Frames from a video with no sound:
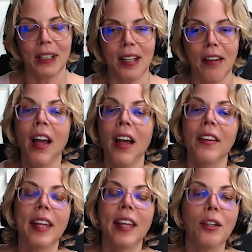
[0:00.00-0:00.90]
Be safe.
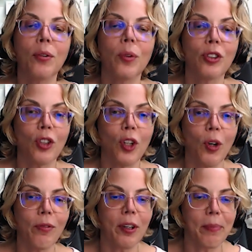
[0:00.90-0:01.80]
Thank you
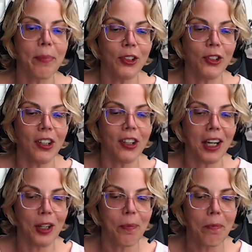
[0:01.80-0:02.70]
so very much.
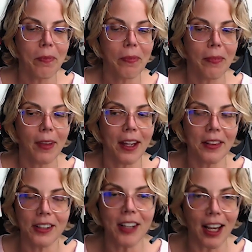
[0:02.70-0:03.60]
On
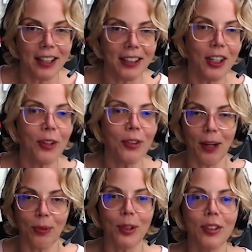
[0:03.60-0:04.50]
the side note,
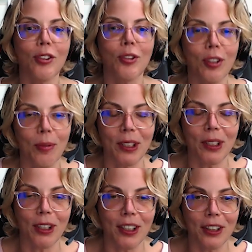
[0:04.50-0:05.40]
I will send you some
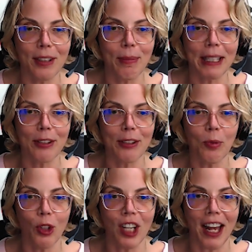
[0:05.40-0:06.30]
material to make some
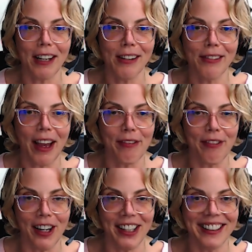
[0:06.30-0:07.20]
shoes out of. Have
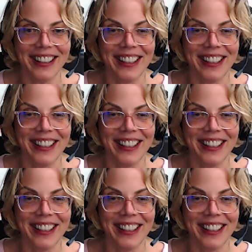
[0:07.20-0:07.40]
fun.